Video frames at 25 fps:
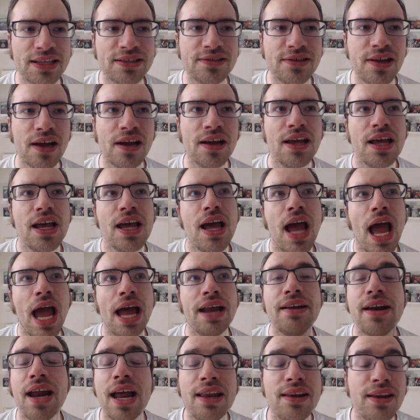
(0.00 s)
It's not,
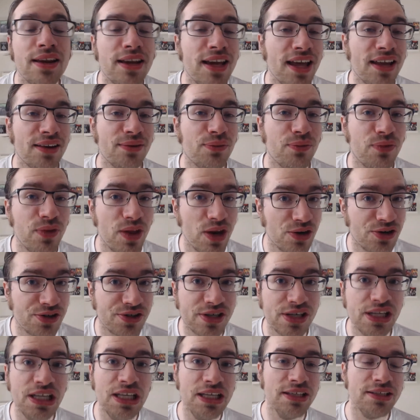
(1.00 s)
and, and again,
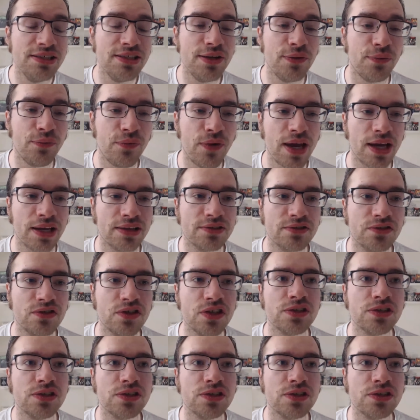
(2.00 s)
there's an easy fix.